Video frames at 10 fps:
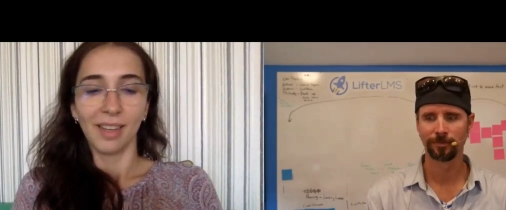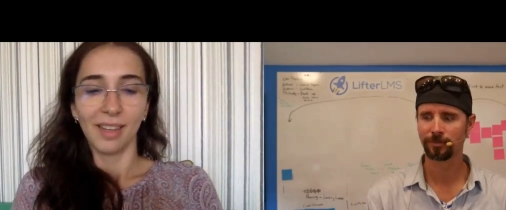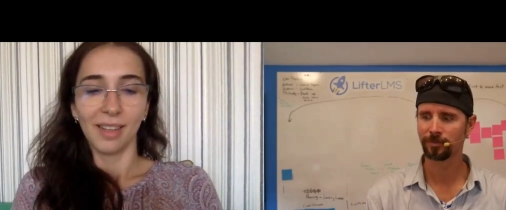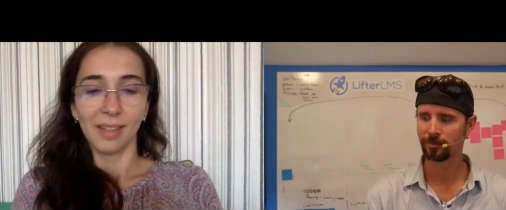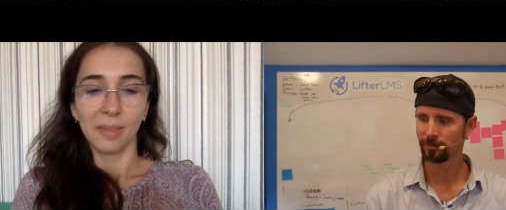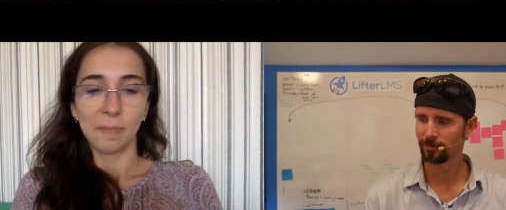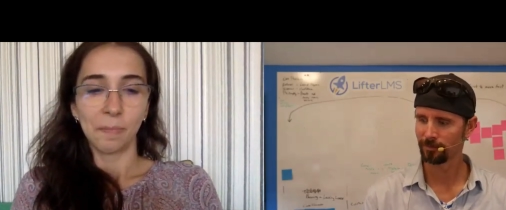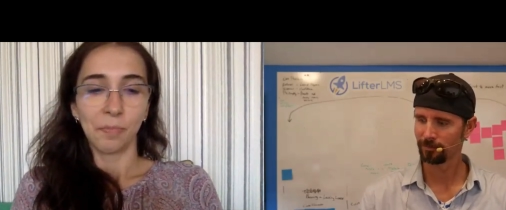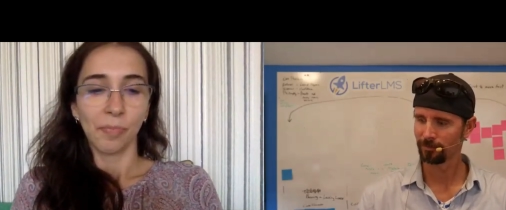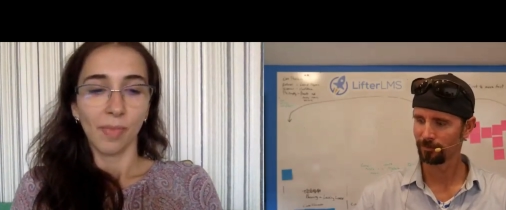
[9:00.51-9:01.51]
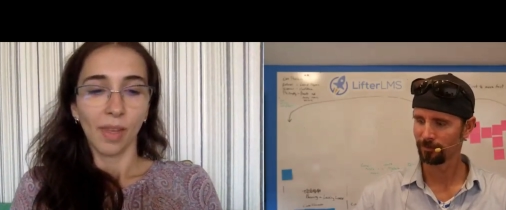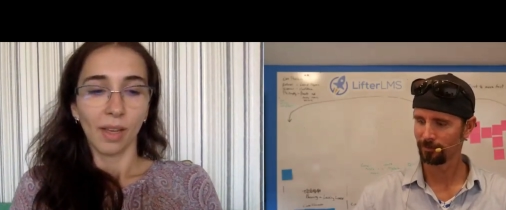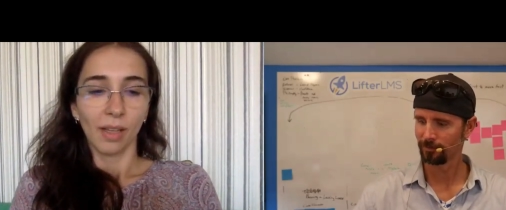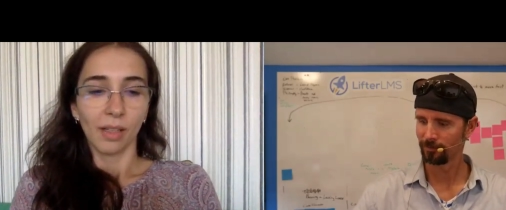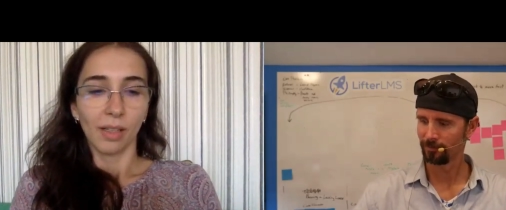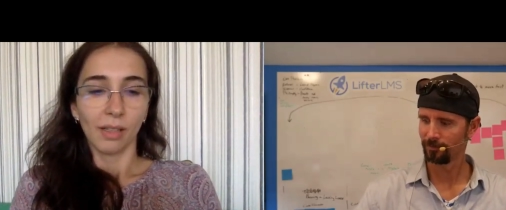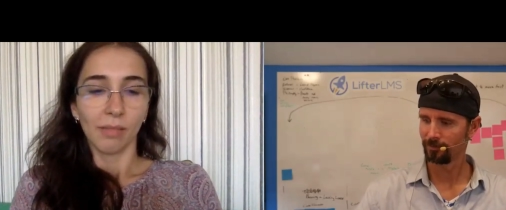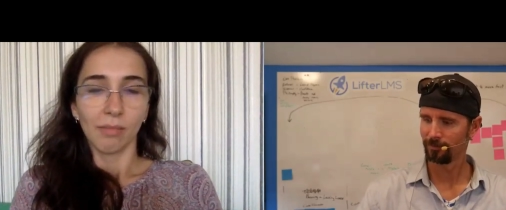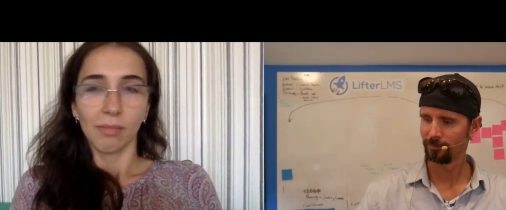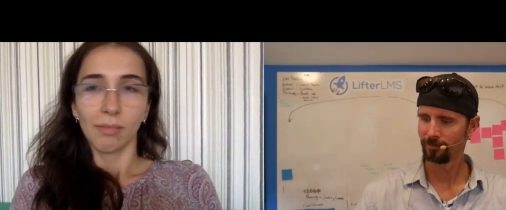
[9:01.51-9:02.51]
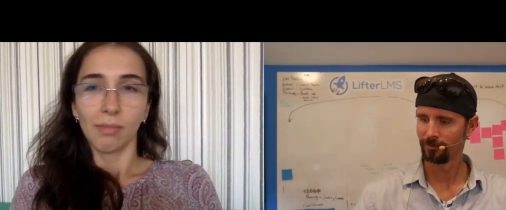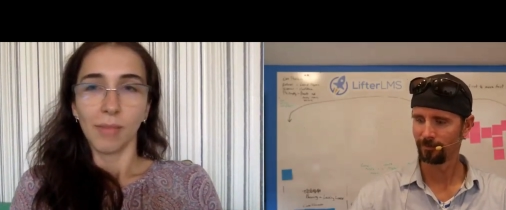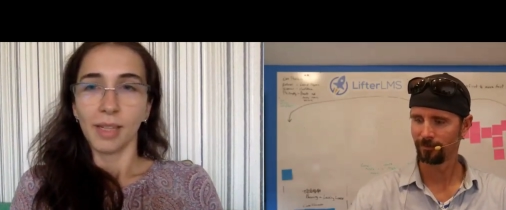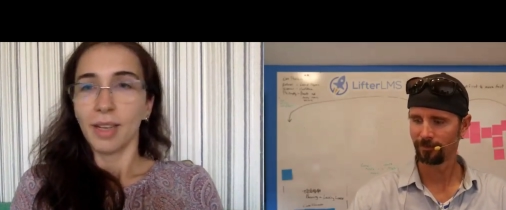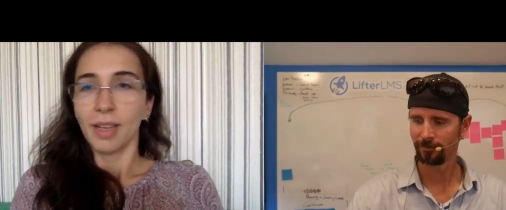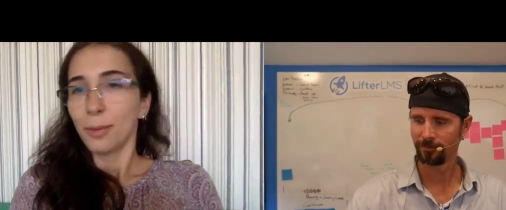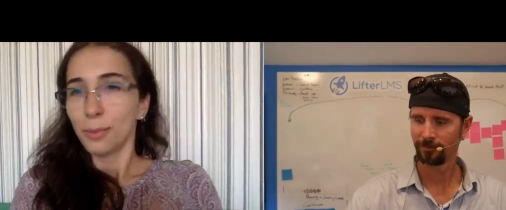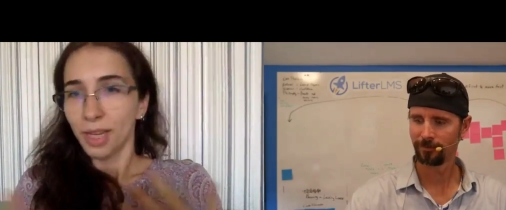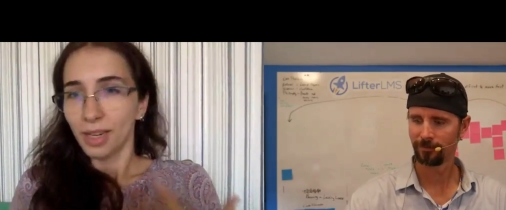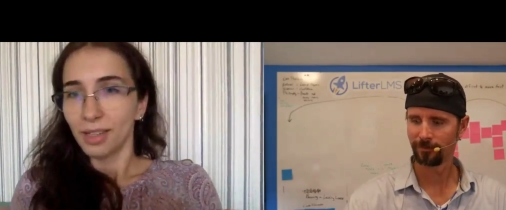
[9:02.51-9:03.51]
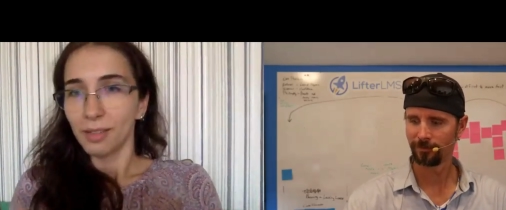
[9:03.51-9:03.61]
Speaker 1: Um, and now we are